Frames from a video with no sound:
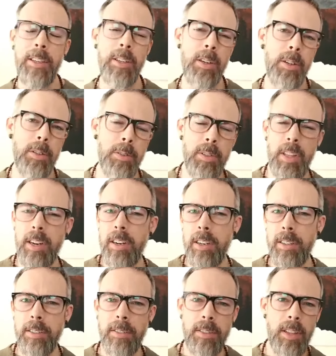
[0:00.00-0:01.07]
You know,
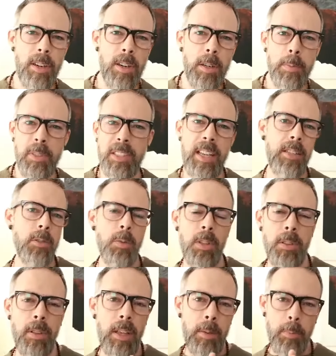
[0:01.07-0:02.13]
they're they're obsessed
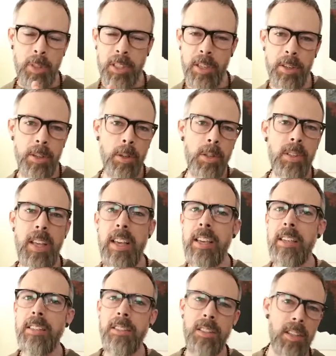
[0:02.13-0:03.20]
with material
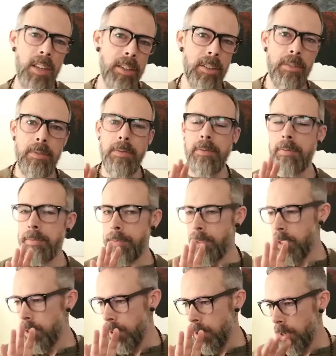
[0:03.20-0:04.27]
things. They're
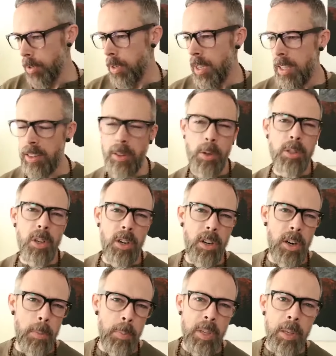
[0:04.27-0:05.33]
mm, you know, those
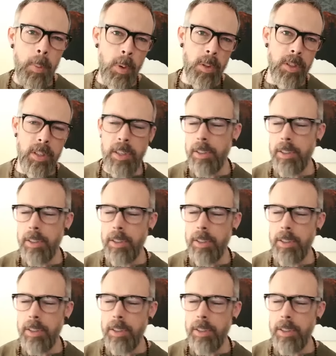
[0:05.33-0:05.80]
aren't our people.